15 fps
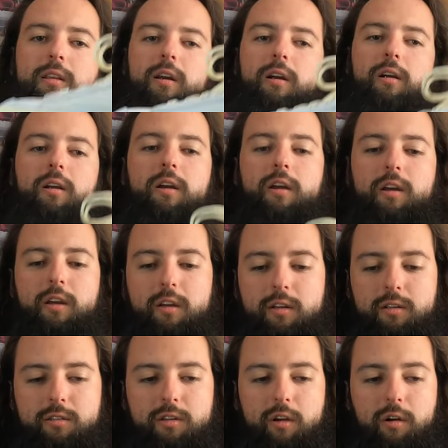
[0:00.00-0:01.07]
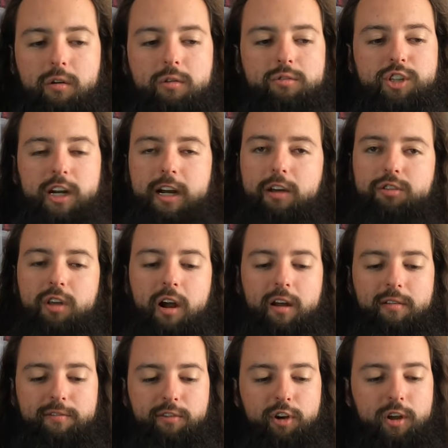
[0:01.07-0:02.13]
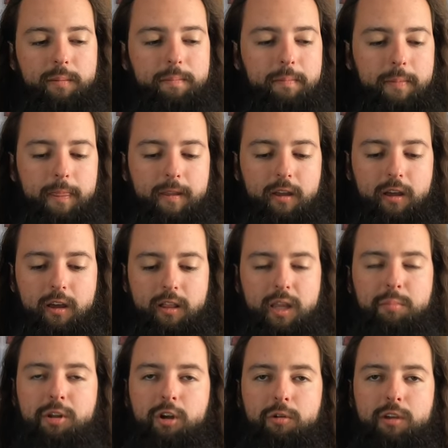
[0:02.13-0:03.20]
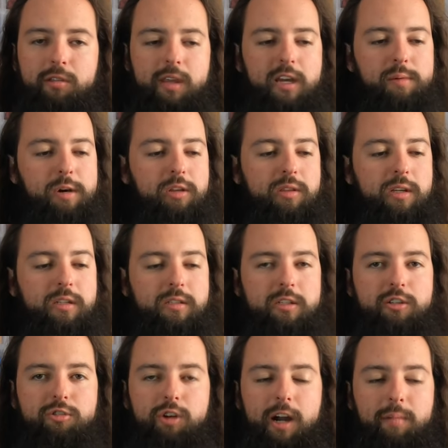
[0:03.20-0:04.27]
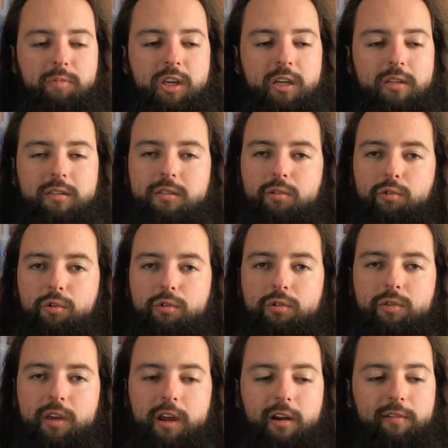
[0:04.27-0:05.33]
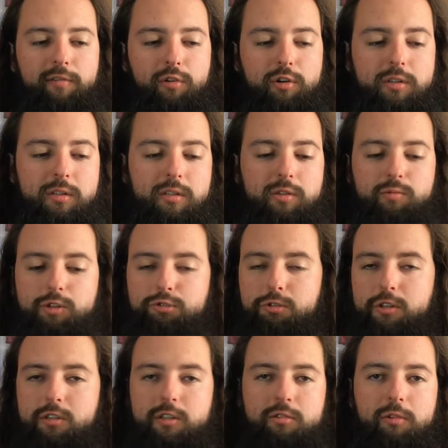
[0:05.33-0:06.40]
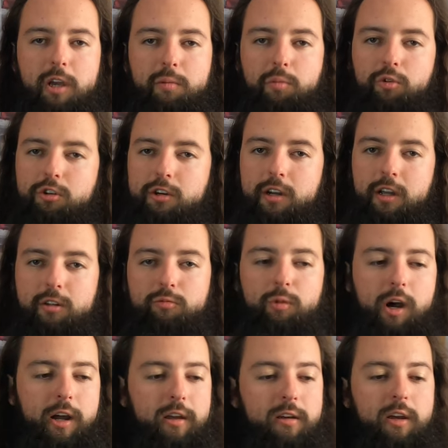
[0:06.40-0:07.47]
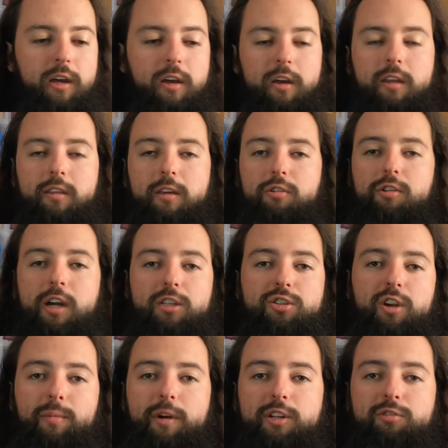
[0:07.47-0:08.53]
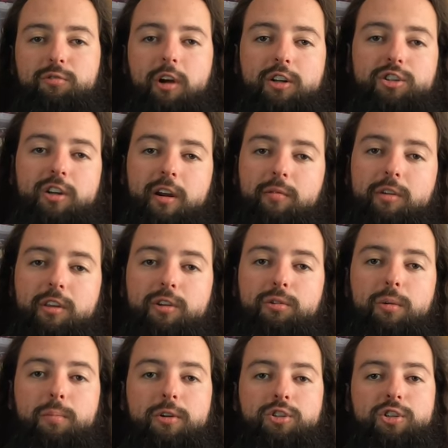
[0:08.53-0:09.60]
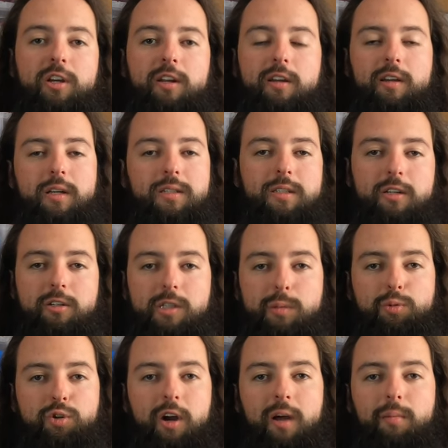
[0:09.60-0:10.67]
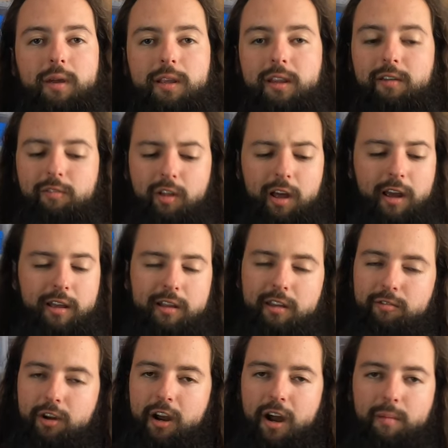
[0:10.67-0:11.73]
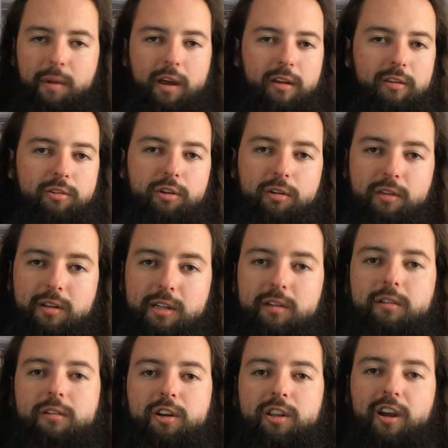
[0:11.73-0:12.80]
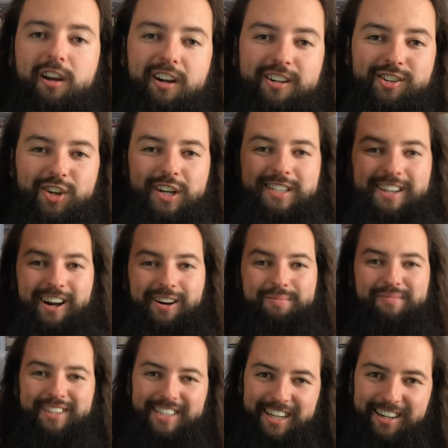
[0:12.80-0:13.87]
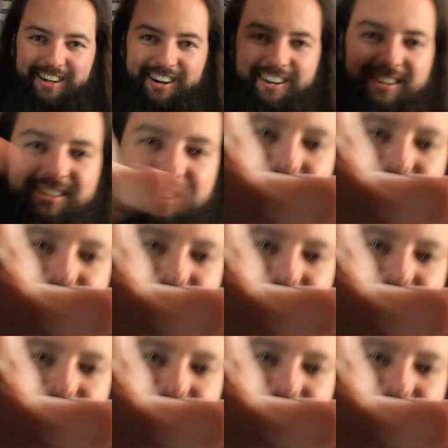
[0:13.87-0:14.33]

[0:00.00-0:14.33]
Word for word: there. So check out the on foot and let me know what you think about these. Did you grab these or the Air Forces? Which ones do you like more and why? Thank you guys so much for watching. I really do appreciate it. Consider subscribing, leave a like, leave a comment. You know the deal. Good luck on your next cop. Take care.